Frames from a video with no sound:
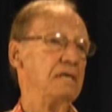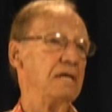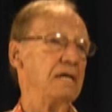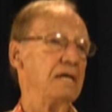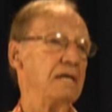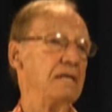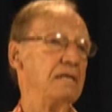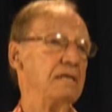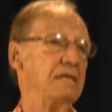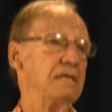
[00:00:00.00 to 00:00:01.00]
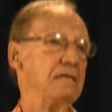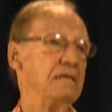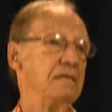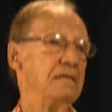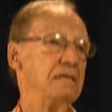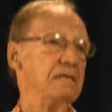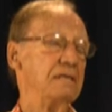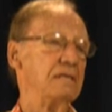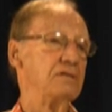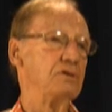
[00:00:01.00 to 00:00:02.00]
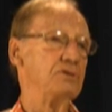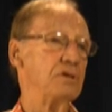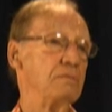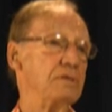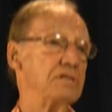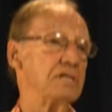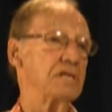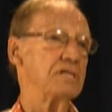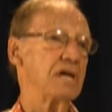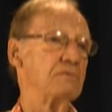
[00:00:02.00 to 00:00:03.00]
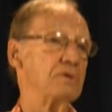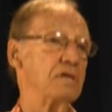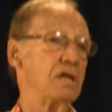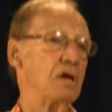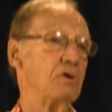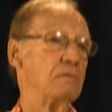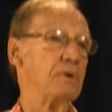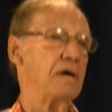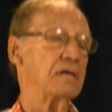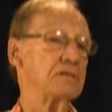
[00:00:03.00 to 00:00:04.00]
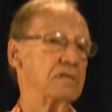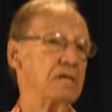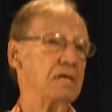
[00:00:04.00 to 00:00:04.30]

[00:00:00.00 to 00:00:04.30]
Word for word: and the two Germans, as I said, were in the lower bunks.